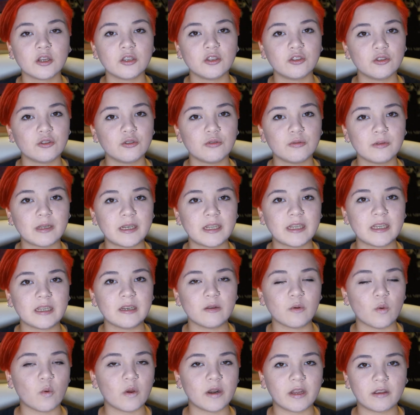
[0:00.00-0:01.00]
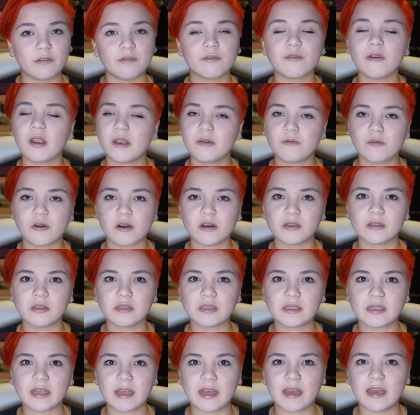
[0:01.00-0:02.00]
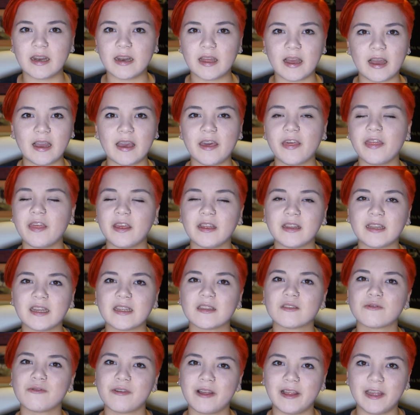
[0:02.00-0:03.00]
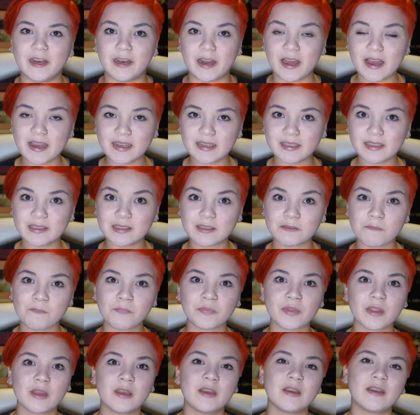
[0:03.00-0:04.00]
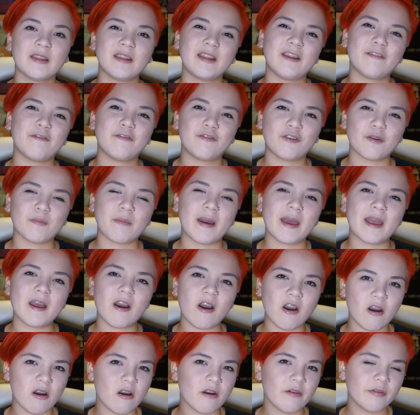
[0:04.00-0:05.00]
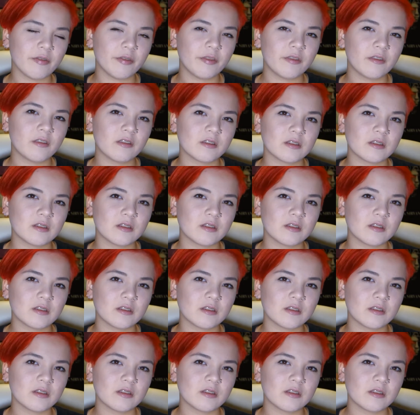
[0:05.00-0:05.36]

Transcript: do with it whatever I want, and I think that's really nice. Then from my aunt,